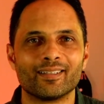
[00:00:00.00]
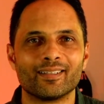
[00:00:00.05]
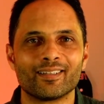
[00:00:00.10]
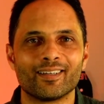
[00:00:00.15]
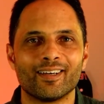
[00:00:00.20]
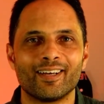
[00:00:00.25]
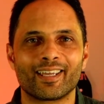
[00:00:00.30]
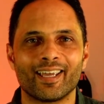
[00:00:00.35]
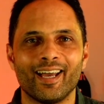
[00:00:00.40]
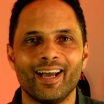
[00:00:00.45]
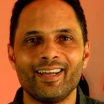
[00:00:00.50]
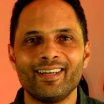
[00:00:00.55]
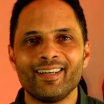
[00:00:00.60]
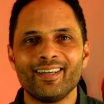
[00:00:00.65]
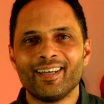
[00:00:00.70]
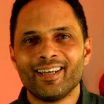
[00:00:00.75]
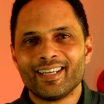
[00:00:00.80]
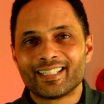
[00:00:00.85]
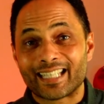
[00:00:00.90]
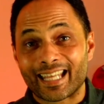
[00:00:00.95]
Okay,
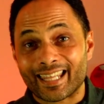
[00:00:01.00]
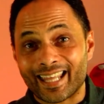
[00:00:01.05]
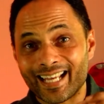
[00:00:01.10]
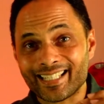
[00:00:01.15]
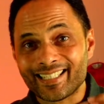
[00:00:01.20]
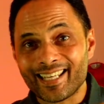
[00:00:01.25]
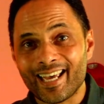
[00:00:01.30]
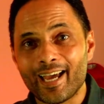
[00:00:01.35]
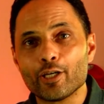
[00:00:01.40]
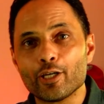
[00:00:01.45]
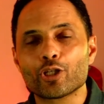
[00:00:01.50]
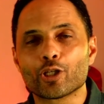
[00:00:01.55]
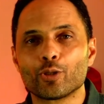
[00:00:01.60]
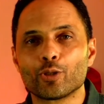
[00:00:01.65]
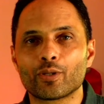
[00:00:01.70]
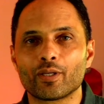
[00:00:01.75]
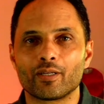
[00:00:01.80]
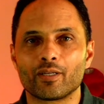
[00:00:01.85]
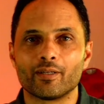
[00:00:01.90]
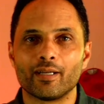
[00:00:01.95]
so that's how you should
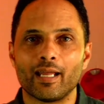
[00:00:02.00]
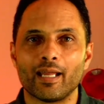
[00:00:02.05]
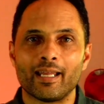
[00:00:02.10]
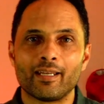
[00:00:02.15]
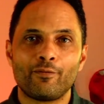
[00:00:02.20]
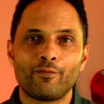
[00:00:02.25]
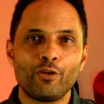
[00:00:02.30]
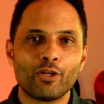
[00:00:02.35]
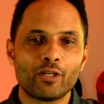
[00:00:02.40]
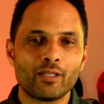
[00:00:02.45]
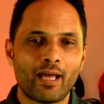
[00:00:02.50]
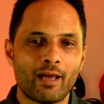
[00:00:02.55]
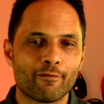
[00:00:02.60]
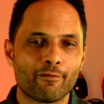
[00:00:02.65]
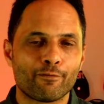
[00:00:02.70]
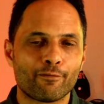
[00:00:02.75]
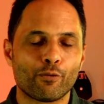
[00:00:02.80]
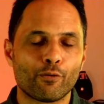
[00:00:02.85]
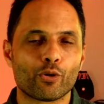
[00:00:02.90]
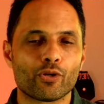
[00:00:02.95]
look at it. And if you can have
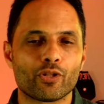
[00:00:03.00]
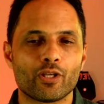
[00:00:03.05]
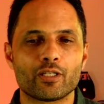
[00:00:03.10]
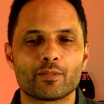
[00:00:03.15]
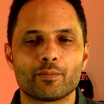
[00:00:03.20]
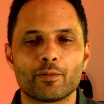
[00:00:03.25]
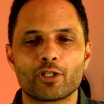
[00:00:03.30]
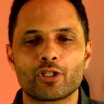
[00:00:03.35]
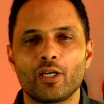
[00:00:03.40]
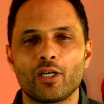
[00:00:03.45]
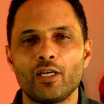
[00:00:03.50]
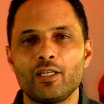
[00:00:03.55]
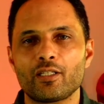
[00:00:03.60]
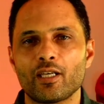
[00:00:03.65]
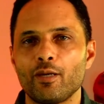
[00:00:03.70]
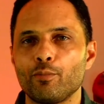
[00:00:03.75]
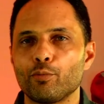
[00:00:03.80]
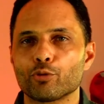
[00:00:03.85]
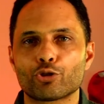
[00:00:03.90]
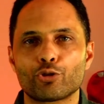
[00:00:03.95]
four of these machines,
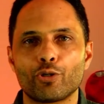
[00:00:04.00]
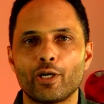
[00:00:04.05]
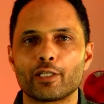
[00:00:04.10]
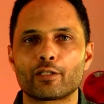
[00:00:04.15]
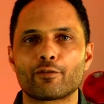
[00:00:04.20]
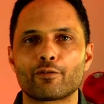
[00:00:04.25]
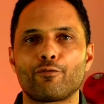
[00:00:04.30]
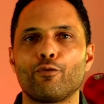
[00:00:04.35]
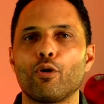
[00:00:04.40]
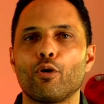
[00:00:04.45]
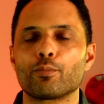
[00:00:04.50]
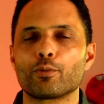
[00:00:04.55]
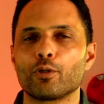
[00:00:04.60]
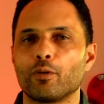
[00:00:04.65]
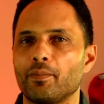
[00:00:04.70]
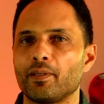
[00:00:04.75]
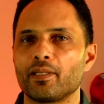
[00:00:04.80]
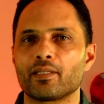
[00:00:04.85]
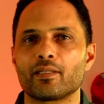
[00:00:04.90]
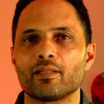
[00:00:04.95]
it will transform your
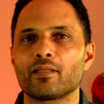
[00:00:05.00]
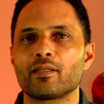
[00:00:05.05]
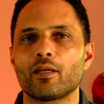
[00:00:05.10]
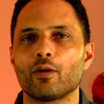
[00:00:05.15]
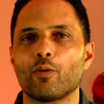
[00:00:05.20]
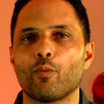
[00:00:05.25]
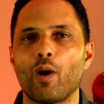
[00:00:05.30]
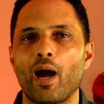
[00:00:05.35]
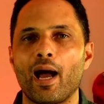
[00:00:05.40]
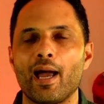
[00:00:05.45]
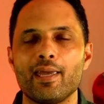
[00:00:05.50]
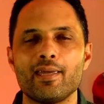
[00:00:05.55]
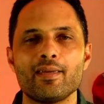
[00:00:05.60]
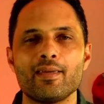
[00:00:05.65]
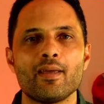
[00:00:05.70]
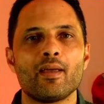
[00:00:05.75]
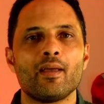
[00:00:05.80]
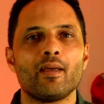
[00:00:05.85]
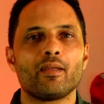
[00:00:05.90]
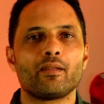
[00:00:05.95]
business in a way
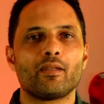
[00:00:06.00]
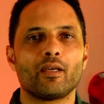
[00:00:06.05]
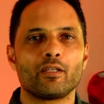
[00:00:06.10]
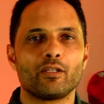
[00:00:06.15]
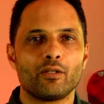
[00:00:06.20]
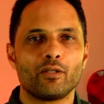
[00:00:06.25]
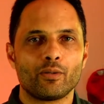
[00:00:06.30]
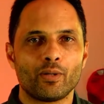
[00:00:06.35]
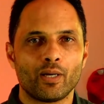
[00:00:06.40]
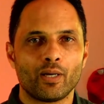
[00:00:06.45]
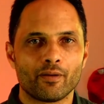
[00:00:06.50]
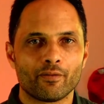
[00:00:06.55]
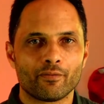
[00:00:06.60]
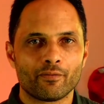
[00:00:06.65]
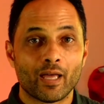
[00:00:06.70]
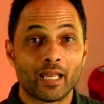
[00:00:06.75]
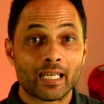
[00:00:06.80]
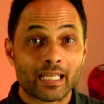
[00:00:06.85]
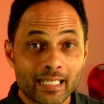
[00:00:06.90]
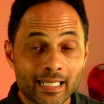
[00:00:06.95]
that you have
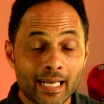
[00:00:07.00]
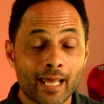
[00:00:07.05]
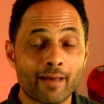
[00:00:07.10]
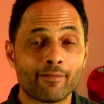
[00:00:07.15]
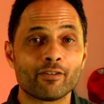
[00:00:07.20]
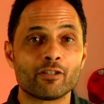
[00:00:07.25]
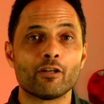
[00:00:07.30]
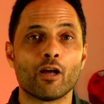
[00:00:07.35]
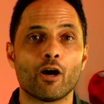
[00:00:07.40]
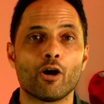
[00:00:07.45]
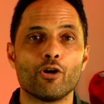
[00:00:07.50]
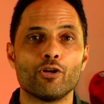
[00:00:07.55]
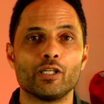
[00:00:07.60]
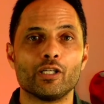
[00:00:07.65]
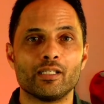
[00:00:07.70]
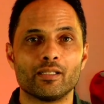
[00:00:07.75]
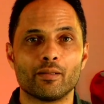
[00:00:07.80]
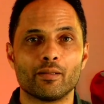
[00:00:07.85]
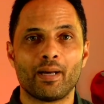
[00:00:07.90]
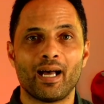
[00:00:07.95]
never known
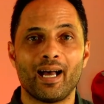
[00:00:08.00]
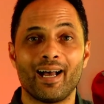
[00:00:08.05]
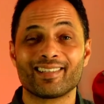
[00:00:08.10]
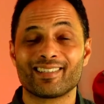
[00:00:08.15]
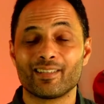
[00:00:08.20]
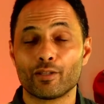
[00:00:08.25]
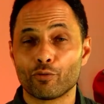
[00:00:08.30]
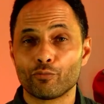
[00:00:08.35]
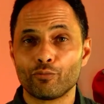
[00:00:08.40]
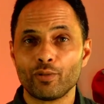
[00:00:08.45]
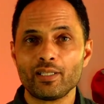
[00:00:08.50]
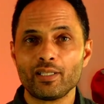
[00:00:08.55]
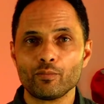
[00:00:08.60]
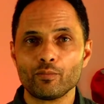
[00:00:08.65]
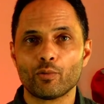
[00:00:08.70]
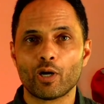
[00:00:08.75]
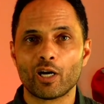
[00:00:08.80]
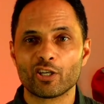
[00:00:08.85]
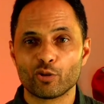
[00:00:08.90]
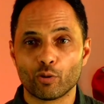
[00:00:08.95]
in the past. And the reason
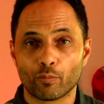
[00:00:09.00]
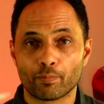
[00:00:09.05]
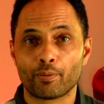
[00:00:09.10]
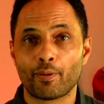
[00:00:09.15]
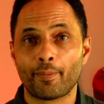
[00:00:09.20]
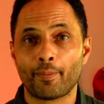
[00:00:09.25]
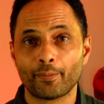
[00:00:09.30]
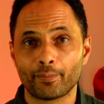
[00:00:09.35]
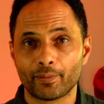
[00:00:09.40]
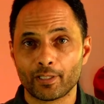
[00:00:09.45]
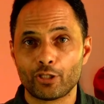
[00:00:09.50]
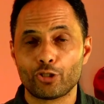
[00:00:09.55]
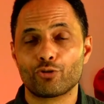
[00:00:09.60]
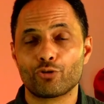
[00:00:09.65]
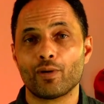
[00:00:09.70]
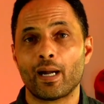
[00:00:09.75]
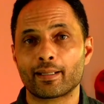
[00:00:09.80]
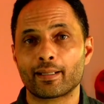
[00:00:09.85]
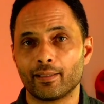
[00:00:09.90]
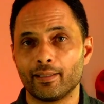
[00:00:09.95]
why you're probably
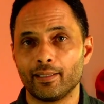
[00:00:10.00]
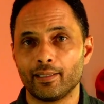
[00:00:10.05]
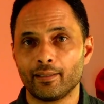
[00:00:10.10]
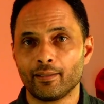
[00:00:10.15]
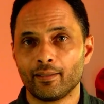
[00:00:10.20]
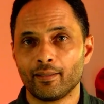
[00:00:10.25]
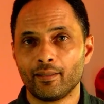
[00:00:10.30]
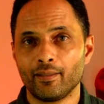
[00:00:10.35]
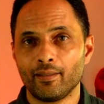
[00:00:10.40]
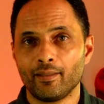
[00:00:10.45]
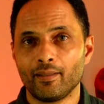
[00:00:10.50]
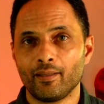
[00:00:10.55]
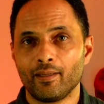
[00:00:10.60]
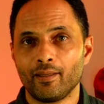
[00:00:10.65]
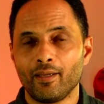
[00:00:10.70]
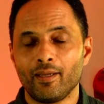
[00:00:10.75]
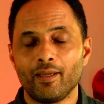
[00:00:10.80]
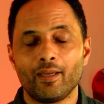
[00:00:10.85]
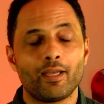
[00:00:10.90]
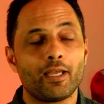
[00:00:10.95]
struggling
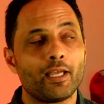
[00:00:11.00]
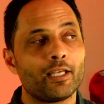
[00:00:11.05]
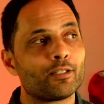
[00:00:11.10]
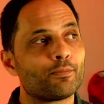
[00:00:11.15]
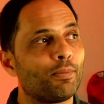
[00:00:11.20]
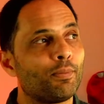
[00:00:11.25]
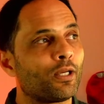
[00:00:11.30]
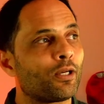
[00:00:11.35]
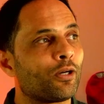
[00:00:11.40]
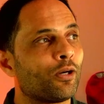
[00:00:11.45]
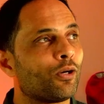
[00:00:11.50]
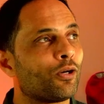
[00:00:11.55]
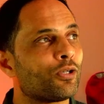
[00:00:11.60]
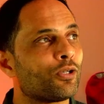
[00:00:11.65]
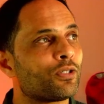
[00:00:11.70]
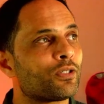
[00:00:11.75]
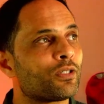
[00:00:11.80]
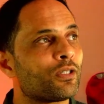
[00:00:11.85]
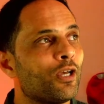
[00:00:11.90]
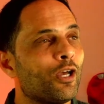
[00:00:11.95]
is
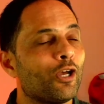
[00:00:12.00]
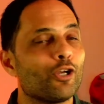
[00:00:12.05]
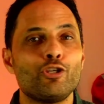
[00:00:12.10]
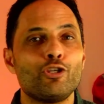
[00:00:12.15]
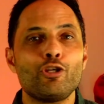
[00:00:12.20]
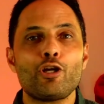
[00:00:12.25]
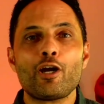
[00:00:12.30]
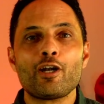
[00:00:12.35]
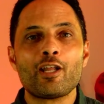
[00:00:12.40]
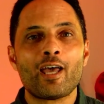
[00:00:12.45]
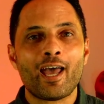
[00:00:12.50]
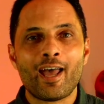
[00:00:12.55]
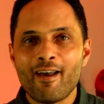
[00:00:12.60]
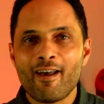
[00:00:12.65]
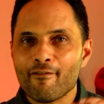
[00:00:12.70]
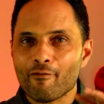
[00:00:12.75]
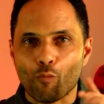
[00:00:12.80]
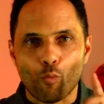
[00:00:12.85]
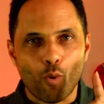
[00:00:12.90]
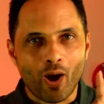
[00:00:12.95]
because you don't
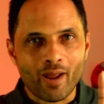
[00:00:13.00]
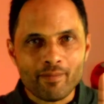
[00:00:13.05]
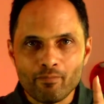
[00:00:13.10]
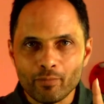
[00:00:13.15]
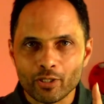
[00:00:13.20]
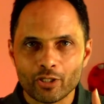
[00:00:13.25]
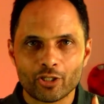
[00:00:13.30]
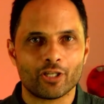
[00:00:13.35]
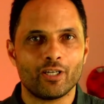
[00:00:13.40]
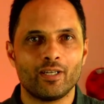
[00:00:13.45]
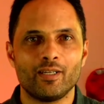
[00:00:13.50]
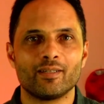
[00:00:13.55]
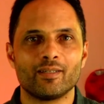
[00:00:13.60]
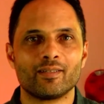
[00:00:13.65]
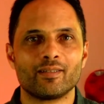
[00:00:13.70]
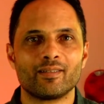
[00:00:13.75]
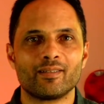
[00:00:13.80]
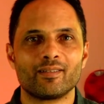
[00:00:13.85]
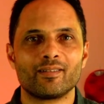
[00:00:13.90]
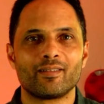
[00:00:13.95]
have one machine,
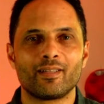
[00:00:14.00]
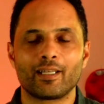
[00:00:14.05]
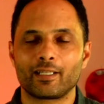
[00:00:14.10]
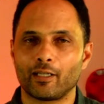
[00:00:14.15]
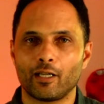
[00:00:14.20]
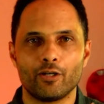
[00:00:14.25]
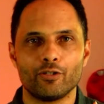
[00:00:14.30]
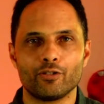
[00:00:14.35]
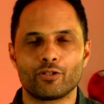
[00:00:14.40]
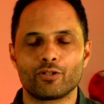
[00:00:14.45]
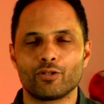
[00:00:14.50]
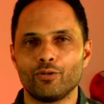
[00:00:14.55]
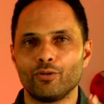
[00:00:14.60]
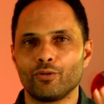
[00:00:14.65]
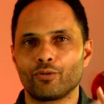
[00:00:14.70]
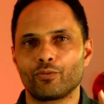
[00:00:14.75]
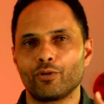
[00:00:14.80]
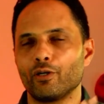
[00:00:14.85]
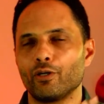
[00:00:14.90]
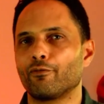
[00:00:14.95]
let alone two,
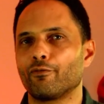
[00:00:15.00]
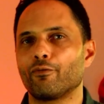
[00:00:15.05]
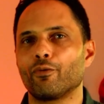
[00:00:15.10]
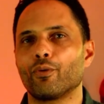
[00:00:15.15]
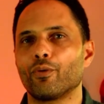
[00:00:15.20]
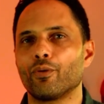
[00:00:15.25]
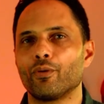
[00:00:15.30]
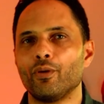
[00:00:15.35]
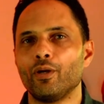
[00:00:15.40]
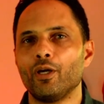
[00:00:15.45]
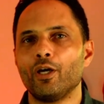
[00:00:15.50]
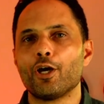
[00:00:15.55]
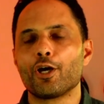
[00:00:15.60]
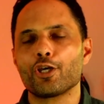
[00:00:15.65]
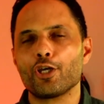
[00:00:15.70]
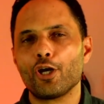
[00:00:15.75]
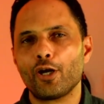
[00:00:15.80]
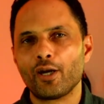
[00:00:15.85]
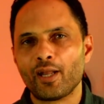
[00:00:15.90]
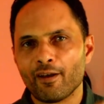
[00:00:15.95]
three, or four. You
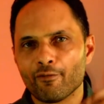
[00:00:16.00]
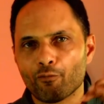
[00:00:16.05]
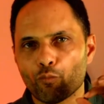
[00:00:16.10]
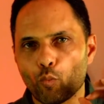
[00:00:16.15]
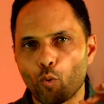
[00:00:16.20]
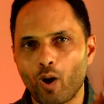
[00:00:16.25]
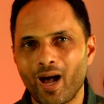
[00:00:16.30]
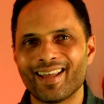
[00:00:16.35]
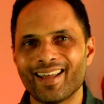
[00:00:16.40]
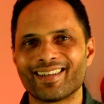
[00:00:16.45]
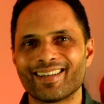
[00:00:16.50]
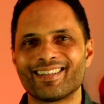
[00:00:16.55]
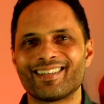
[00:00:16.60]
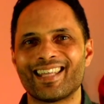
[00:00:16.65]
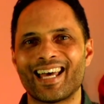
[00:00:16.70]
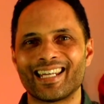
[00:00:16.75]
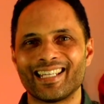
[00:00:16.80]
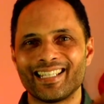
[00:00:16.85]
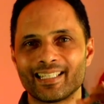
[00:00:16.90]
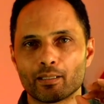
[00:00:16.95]
don't have one
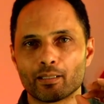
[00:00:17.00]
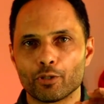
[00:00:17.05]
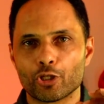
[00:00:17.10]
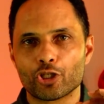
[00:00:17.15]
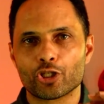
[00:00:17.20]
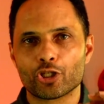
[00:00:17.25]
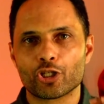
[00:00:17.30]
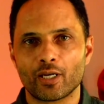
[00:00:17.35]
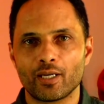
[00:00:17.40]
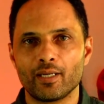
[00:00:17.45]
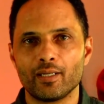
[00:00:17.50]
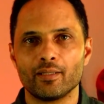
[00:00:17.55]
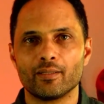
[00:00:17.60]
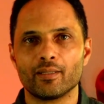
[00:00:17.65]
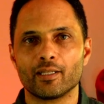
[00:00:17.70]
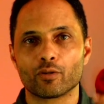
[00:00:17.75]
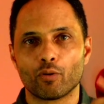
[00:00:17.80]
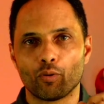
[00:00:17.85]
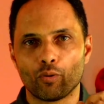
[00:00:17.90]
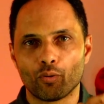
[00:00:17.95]
that is a machine
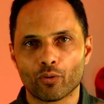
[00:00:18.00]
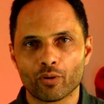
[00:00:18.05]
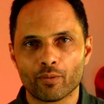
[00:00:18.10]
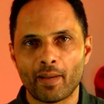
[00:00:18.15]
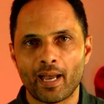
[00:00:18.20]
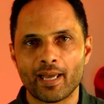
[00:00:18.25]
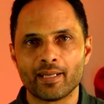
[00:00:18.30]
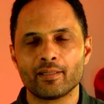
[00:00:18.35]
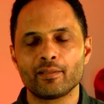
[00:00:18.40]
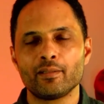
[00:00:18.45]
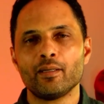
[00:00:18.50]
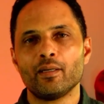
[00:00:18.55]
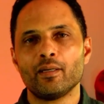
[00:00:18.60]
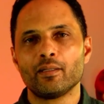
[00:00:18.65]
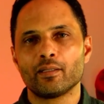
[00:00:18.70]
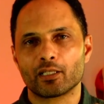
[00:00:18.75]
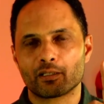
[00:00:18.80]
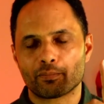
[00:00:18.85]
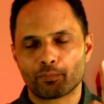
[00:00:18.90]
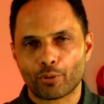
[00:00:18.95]
that's automated,
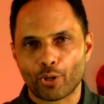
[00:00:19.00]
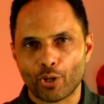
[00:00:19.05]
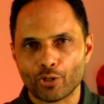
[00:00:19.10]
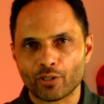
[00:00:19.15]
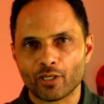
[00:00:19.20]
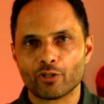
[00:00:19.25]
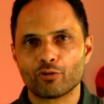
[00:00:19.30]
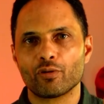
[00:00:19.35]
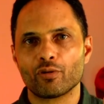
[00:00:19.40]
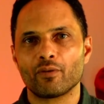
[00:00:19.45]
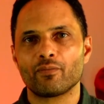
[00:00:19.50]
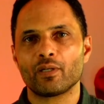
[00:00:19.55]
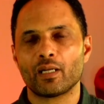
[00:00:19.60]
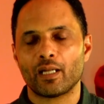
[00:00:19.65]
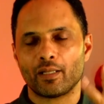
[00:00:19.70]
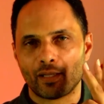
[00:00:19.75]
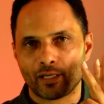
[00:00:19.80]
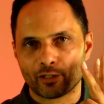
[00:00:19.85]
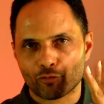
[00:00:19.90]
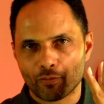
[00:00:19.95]
that's process driven, and
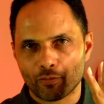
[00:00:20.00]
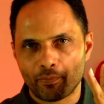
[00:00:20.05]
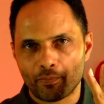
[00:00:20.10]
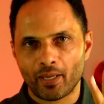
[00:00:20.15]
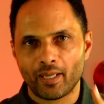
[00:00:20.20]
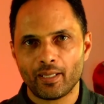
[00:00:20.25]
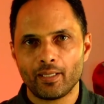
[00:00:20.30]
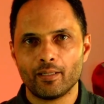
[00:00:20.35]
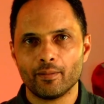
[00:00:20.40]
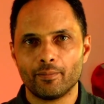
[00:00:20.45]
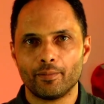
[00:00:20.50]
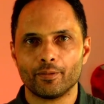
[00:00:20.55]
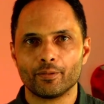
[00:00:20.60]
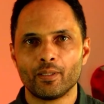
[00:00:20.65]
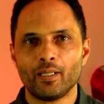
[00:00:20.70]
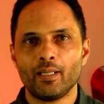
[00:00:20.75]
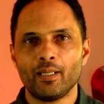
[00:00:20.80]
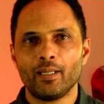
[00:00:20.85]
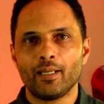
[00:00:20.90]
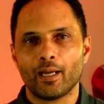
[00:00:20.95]
that's repeatable.
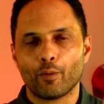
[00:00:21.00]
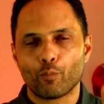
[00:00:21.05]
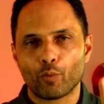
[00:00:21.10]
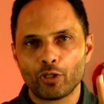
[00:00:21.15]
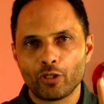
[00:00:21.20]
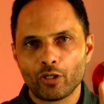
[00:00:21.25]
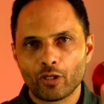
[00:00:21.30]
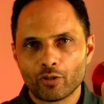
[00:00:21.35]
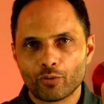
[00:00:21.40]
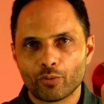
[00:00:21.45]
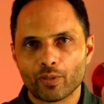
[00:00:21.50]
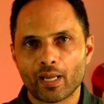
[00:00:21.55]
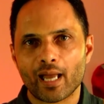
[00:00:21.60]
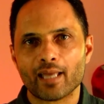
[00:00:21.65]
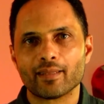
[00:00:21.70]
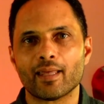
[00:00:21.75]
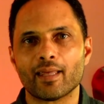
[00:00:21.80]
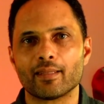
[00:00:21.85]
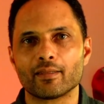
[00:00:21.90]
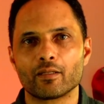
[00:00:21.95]
And when you can create
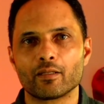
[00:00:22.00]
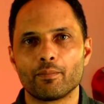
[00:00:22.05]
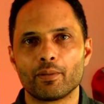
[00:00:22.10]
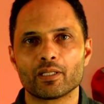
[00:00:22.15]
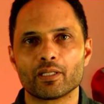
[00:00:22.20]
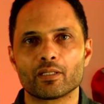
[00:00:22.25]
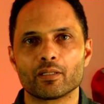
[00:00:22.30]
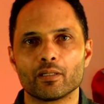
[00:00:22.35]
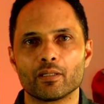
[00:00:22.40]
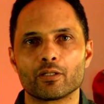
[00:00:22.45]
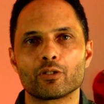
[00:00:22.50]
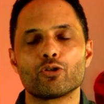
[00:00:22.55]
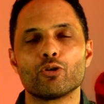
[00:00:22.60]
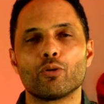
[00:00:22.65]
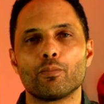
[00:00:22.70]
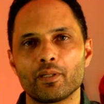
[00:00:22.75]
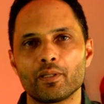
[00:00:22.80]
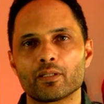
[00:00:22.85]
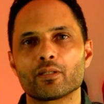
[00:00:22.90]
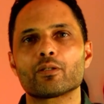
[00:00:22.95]
that in your business, your
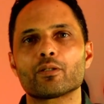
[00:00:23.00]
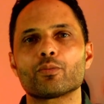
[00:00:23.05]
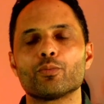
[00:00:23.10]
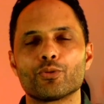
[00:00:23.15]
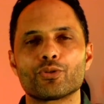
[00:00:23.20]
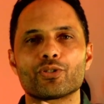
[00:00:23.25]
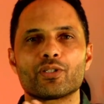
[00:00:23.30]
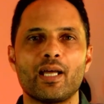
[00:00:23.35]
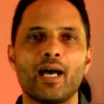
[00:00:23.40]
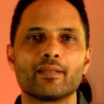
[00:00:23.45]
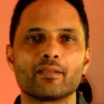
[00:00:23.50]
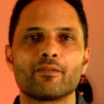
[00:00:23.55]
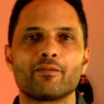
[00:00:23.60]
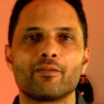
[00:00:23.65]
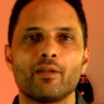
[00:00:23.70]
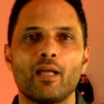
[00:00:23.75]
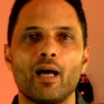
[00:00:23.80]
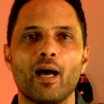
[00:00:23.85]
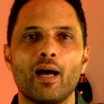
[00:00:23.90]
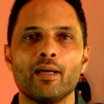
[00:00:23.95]
business will start to
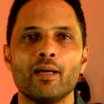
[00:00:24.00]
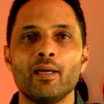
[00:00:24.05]
fly.